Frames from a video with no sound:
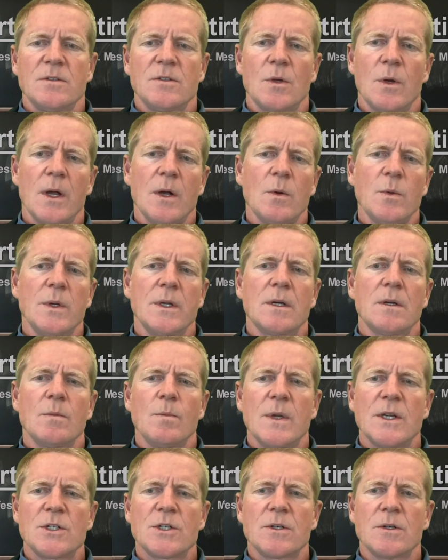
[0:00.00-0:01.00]
So how are we going to
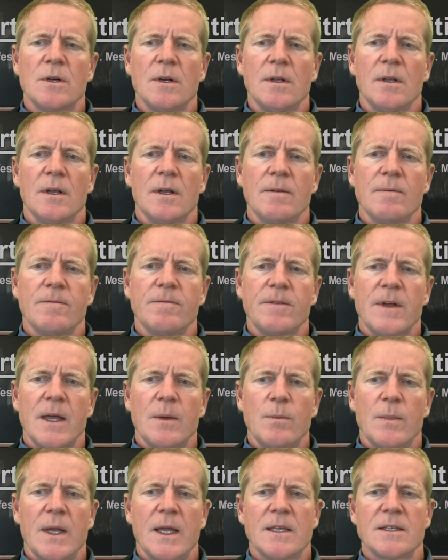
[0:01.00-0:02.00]
measure um,
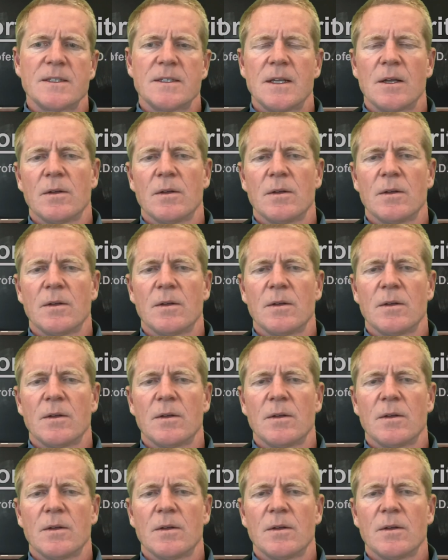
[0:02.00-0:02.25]
fat mass?